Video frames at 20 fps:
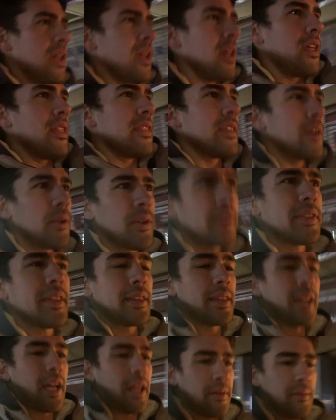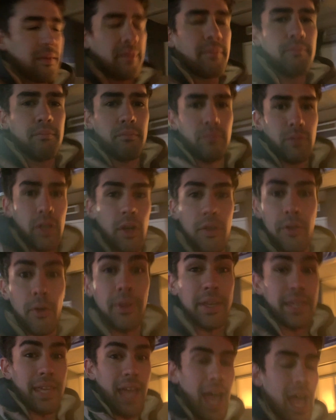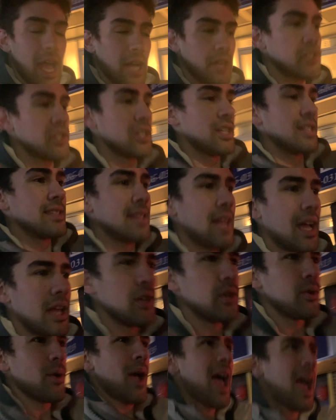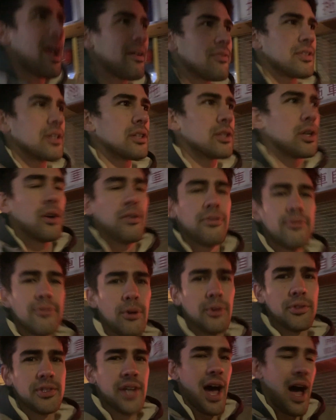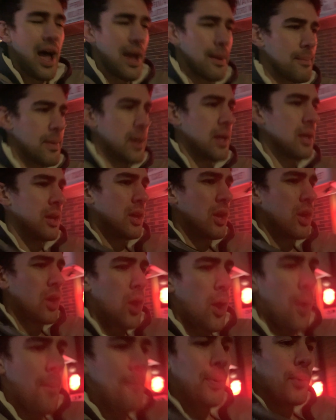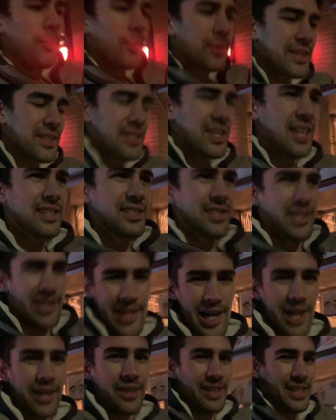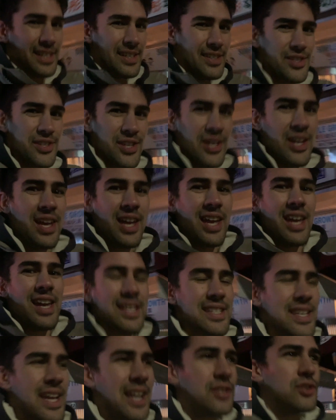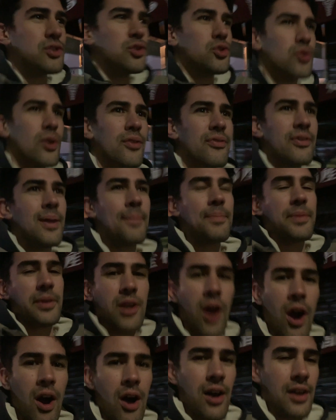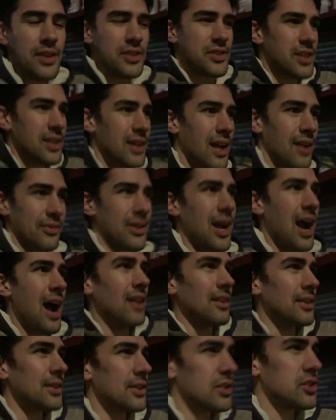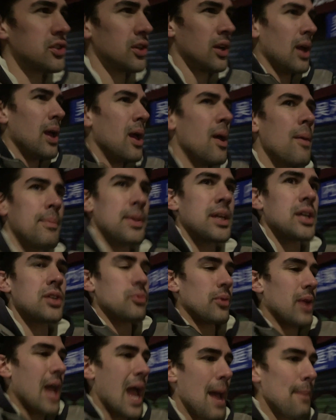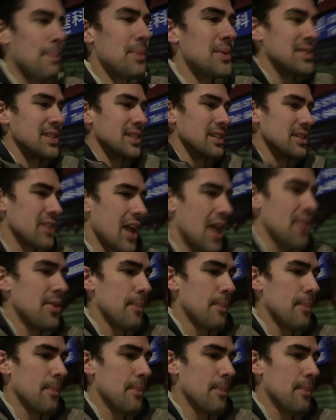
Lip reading: The only thing that, the only catch is that you have to go full time. But what this has done is it has driven up the cost of college, because what happens is other